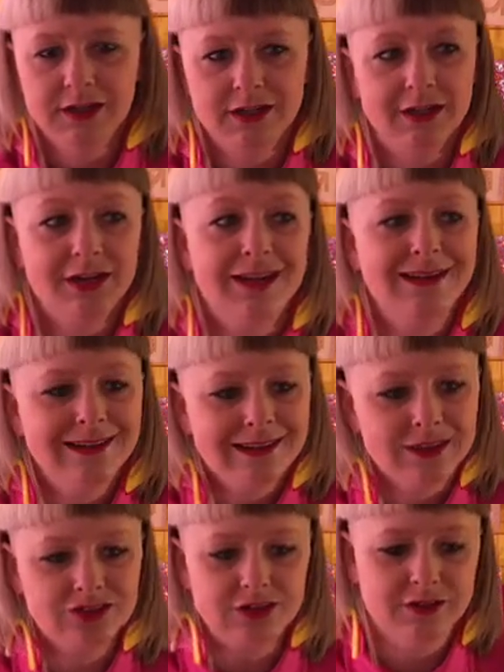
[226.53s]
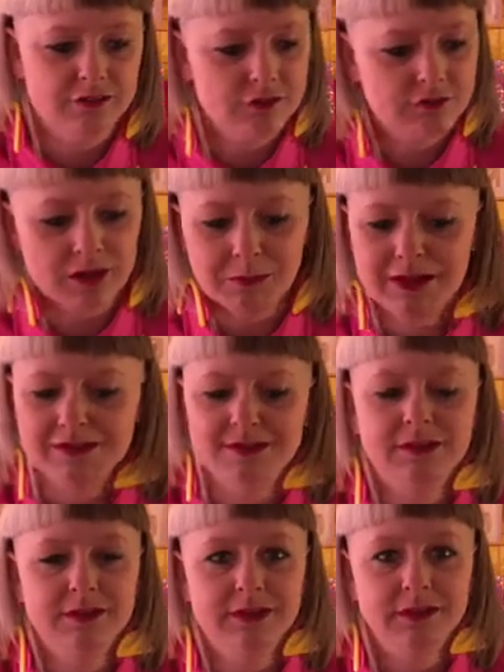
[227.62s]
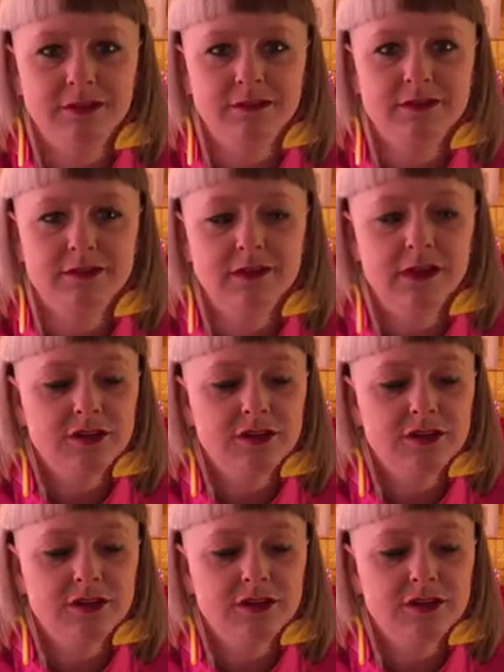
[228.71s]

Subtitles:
and kind of like literally as you start passing things,